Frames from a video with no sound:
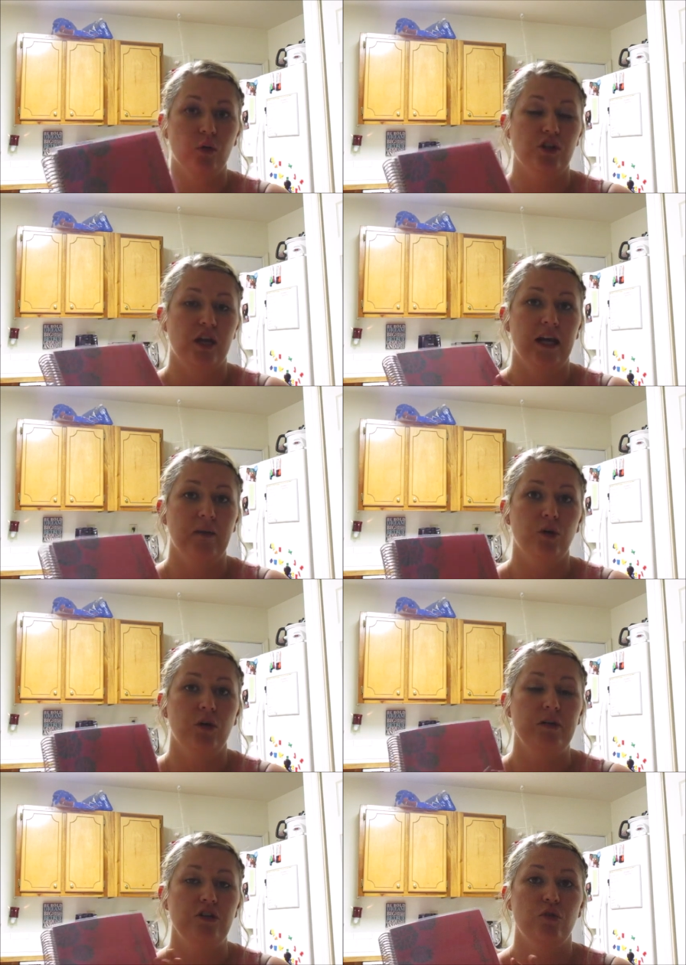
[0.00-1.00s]
which I am going
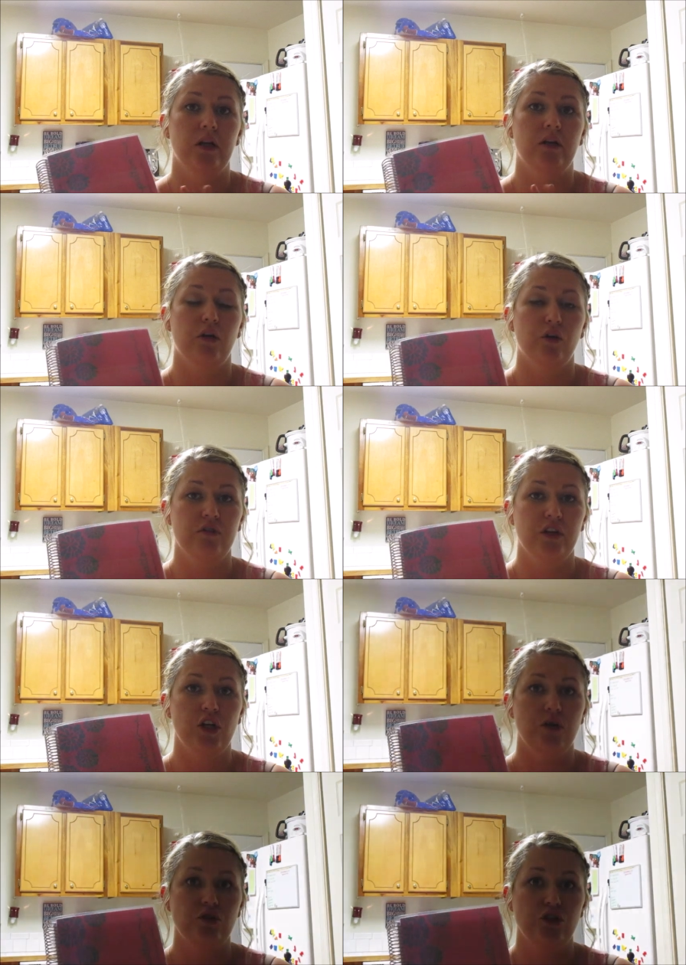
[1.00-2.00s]
to be doing another
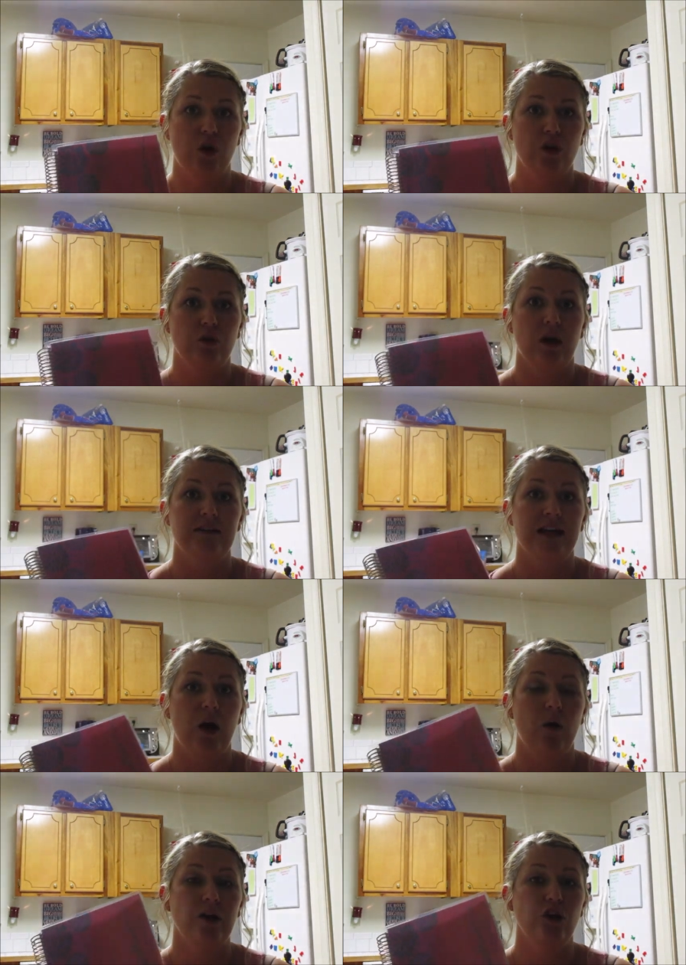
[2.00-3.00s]
video showing you guys
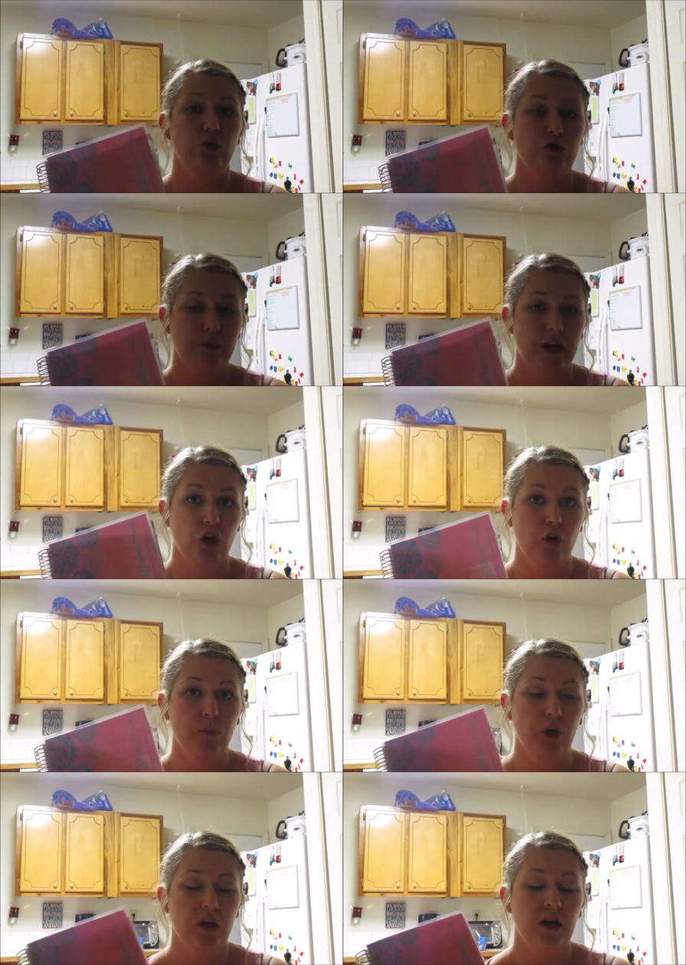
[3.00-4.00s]
how I use my
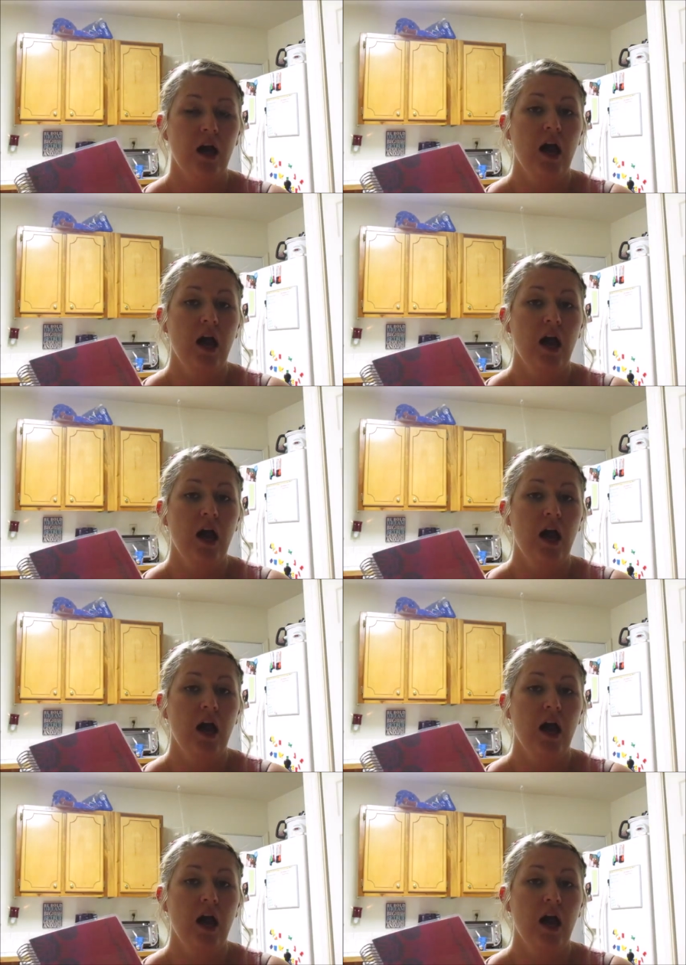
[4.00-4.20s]
notebook.